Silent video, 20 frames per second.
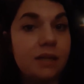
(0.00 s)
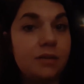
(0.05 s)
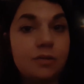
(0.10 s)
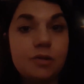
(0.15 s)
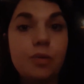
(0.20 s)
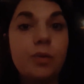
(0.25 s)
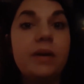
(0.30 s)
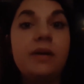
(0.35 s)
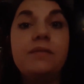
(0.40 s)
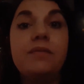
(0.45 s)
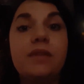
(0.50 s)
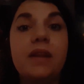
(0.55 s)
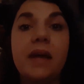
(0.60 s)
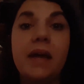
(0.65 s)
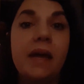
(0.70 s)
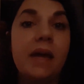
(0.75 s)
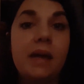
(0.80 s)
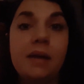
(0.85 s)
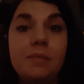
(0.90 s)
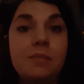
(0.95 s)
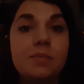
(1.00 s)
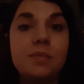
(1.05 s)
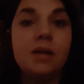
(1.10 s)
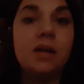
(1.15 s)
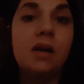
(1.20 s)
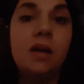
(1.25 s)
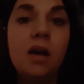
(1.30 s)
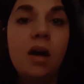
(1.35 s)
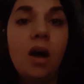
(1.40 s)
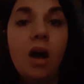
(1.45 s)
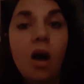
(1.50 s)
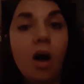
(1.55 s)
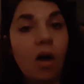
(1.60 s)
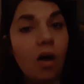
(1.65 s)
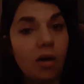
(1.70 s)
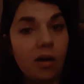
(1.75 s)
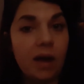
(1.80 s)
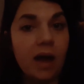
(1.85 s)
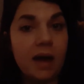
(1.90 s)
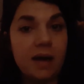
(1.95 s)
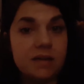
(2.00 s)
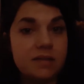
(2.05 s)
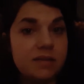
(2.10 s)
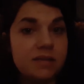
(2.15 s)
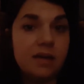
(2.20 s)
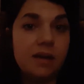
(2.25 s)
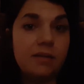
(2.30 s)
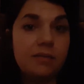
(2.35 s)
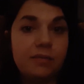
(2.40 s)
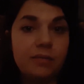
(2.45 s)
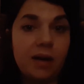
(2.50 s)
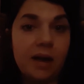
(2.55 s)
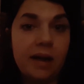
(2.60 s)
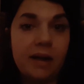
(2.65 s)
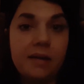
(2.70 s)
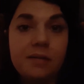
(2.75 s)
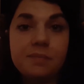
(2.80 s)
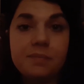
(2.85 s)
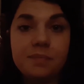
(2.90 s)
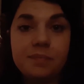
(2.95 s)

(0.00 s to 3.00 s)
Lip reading: twin flame, all kind of stuff, right?